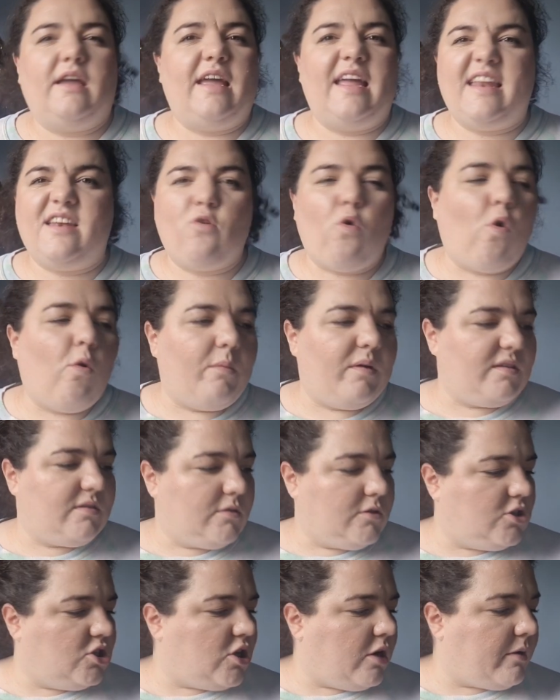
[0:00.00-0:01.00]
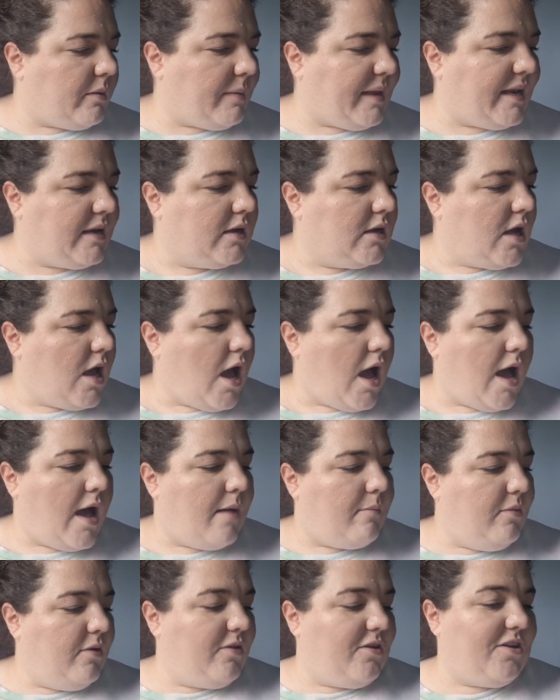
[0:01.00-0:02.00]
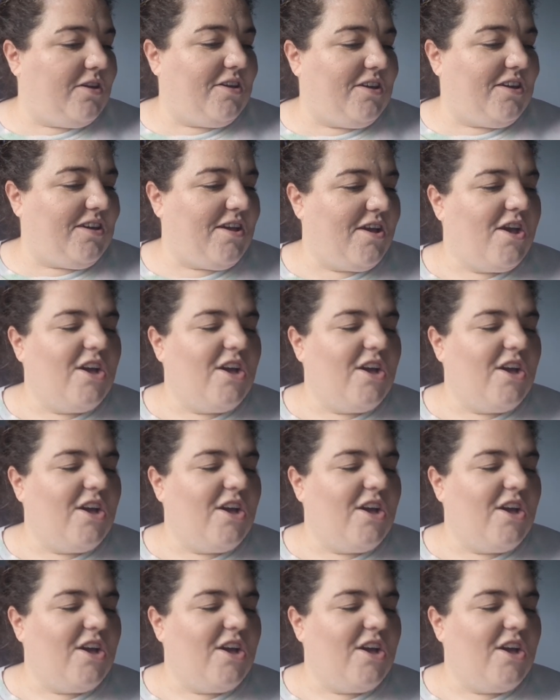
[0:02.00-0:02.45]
enormous. Do you know what I mean?